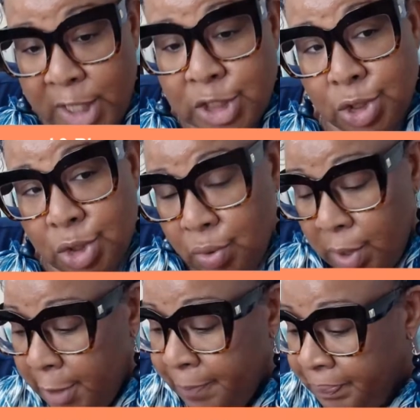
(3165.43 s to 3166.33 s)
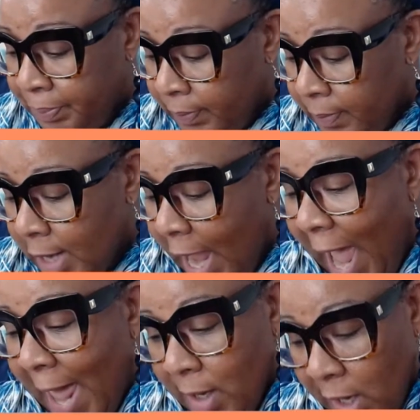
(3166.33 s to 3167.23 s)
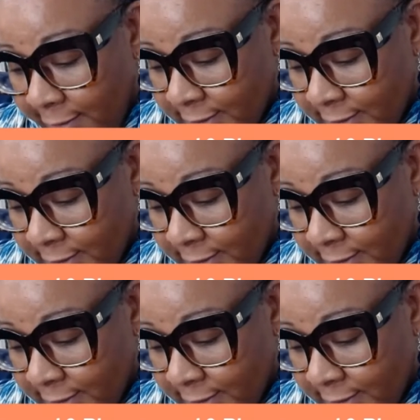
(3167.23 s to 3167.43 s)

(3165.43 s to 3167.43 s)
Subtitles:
Is newer. I love